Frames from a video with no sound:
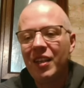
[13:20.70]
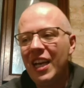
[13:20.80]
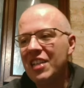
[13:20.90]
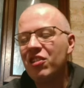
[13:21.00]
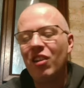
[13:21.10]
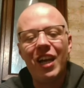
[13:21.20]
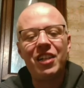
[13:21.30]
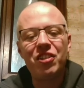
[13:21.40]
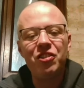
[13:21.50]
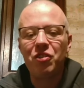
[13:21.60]
It's not like
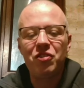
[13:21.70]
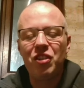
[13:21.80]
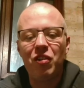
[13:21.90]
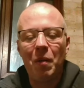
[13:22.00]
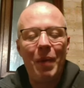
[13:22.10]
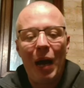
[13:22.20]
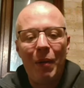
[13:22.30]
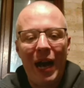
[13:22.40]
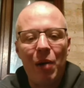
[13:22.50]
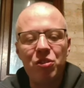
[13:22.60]
St Johnston are a
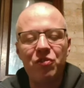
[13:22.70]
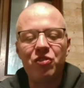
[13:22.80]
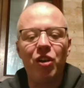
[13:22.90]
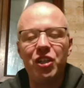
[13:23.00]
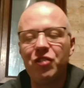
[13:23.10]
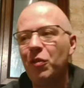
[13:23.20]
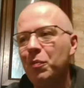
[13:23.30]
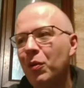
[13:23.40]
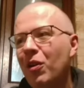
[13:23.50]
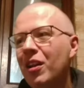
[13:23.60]
powerhouse of Scottish
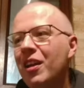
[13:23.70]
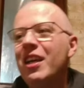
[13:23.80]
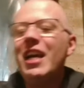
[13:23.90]
football.